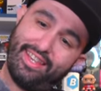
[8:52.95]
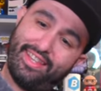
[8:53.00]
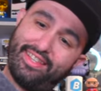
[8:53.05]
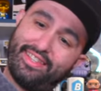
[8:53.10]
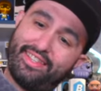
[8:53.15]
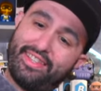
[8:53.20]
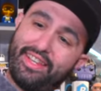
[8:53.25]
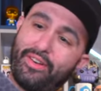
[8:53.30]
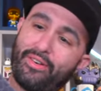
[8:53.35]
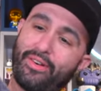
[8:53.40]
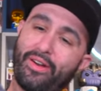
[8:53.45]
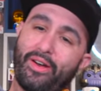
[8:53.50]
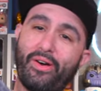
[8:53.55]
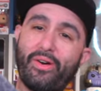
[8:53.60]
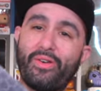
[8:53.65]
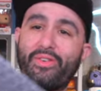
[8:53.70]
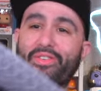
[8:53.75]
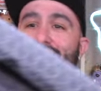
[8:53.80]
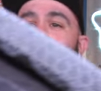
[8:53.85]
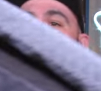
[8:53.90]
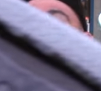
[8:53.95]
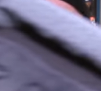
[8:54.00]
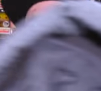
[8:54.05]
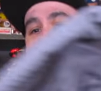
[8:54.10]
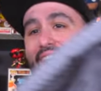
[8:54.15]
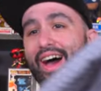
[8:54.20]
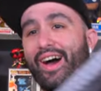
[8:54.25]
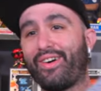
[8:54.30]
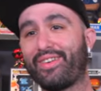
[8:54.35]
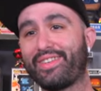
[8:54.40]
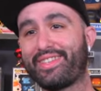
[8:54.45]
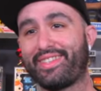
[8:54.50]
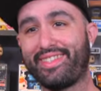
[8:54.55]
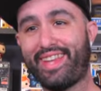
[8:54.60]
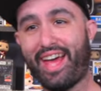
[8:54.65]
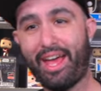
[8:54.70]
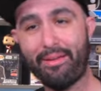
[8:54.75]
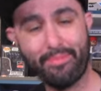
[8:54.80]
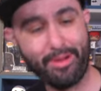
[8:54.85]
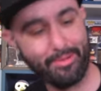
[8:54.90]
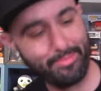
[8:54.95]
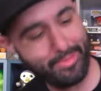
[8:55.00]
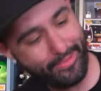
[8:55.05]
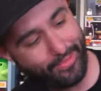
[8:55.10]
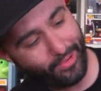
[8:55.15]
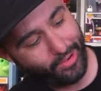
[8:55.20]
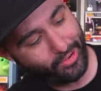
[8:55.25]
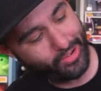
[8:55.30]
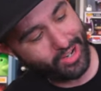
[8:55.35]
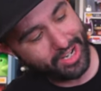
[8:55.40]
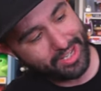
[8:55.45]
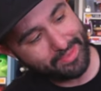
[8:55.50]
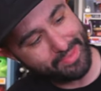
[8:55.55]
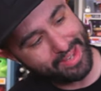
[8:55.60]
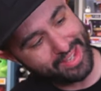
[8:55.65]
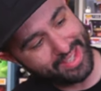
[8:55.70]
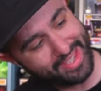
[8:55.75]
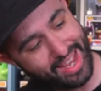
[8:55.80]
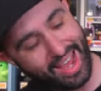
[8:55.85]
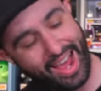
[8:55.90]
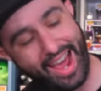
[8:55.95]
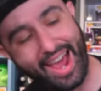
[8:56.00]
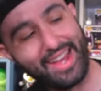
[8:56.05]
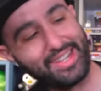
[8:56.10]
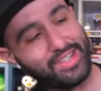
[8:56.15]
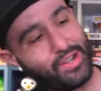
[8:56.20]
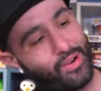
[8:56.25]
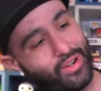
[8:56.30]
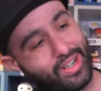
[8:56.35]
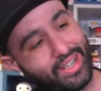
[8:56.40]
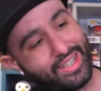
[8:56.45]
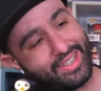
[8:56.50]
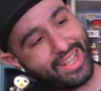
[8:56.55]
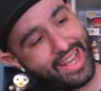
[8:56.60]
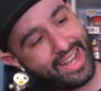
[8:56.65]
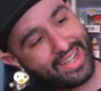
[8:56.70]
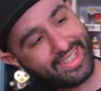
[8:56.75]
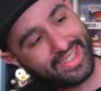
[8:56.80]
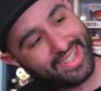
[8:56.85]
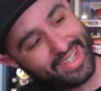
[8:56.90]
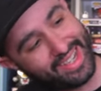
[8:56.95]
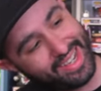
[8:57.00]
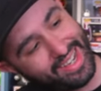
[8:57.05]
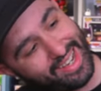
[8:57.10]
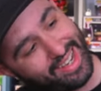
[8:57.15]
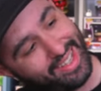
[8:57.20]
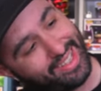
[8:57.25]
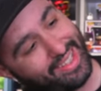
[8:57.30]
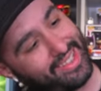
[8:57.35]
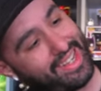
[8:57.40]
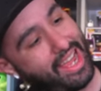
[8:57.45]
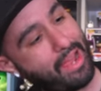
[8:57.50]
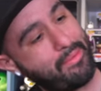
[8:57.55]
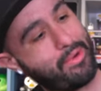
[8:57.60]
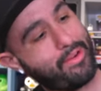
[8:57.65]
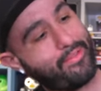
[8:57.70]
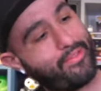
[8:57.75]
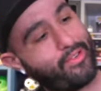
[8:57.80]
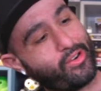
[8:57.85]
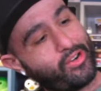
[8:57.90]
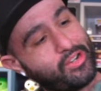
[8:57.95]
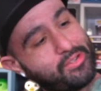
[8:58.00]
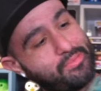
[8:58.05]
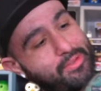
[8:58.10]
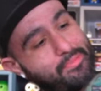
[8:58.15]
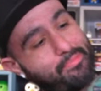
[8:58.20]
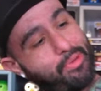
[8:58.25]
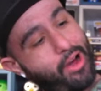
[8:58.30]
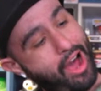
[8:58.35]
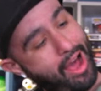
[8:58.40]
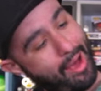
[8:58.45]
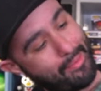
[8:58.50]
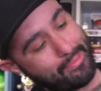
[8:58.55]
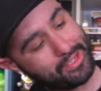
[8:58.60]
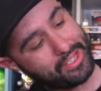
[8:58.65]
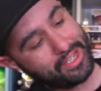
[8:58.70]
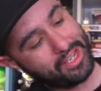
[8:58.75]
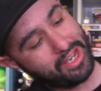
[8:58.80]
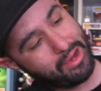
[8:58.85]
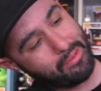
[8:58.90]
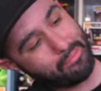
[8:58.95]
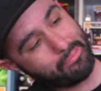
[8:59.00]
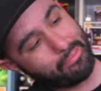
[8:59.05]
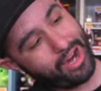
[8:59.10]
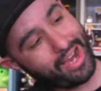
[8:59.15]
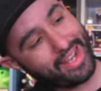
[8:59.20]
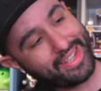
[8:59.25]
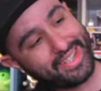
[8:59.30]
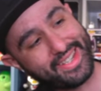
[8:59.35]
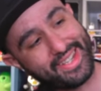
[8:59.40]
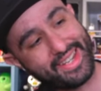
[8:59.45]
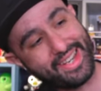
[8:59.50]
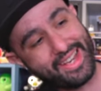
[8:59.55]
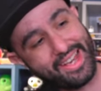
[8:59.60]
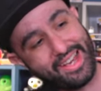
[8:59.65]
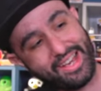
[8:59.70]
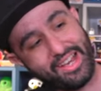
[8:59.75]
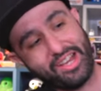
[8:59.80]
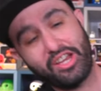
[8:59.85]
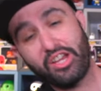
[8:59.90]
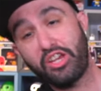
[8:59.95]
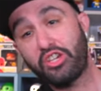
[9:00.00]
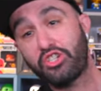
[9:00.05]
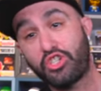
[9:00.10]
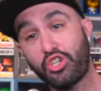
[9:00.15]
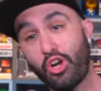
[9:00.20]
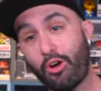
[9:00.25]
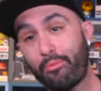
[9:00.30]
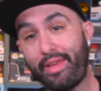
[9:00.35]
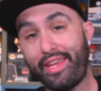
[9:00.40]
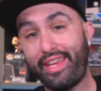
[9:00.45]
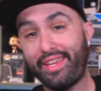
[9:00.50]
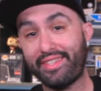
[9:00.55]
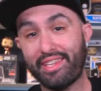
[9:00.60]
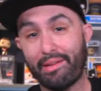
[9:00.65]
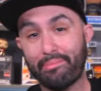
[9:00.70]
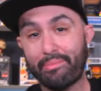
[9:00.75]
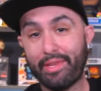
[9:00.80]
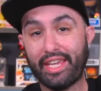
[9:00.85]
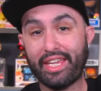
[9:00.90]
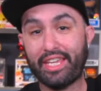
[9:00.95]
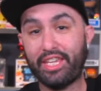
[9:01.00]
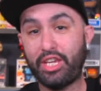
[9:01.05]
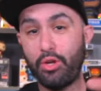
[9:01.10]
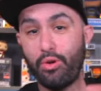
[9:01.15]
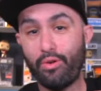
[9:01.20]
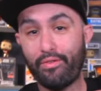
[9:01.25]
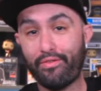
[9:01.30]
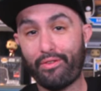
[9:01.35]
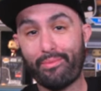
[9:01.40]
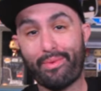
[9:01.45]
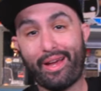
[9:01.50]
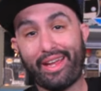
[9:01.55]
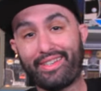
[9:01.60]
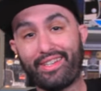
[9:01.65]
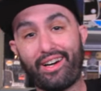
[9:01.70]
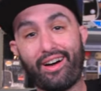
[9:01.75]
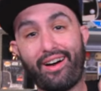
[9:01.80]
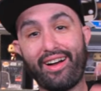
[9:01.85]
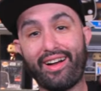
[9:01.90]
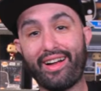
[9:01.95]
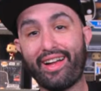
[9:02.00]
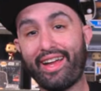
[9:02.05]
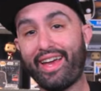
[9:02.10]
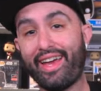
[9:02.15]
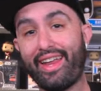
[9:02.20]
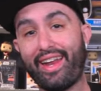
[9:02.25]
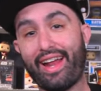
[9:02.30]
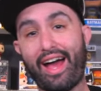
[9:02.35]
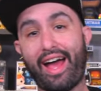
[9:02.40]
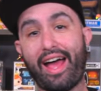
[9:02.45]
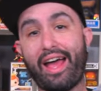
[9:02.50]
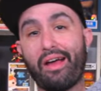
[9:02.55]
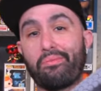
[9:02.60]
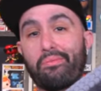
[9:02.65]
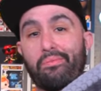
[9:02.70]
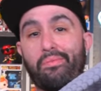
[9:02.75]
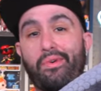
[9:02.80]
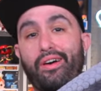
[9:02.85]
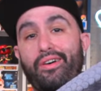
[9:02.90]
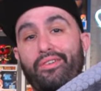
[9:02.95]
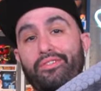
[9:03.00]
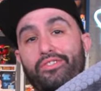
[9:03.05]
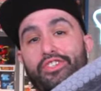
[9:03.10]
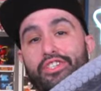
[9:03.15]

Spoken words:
Zero's house, Nightmare Before Christmas. I don't collect Nightmare Before Christmas pops, but show me something cute for my dog and I will